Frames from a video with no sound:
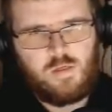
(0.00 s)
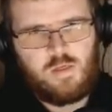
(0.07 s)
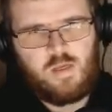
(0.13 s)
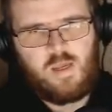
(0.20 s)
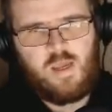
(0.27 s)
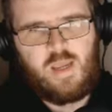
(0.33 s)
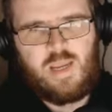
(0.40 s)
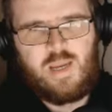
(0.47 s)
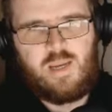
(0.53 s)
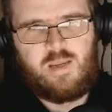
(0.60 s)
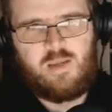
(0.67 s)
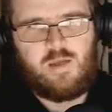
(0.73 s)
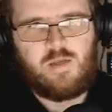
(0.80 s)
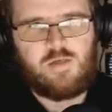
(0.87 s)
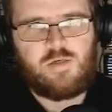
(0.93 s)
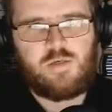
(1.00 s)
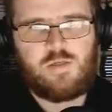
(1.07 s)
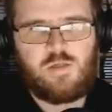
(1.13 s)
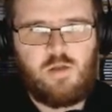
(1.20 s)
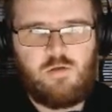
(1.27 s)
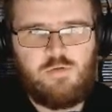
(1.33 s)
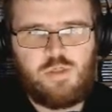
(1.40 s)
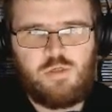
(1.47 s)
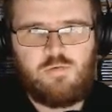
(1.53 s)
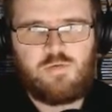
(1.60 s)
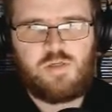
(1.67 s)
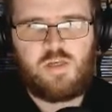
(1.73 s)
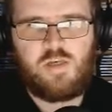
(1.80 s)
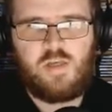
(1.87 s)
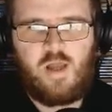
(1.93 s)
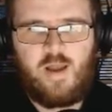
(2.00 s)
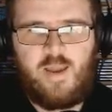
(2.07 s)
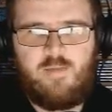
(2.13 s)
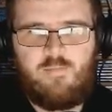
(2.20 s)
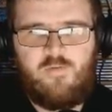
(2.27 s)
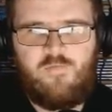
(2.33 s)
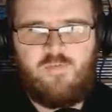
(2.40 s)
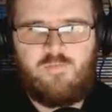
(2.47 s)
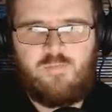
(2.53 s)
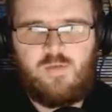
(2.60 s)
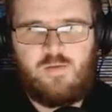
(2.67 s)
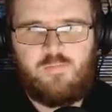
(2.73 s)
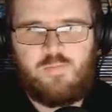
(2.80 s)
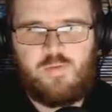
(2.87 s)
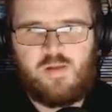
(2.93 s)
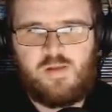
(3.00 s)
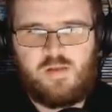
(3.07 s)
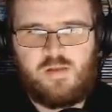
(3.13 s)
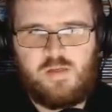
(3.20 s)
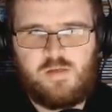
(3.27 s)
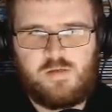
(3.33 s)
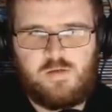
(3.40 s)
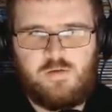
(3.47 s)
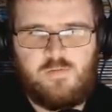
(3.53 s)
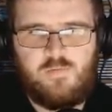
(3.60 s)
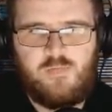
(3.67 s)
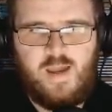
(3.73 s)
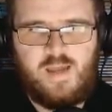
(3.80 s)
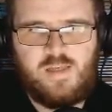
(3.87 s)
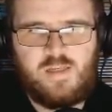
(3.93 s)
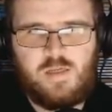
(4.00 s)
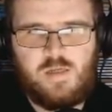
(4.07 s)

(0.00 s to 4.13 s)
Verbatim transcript: Hey! Don't you deny me from the ability to do that.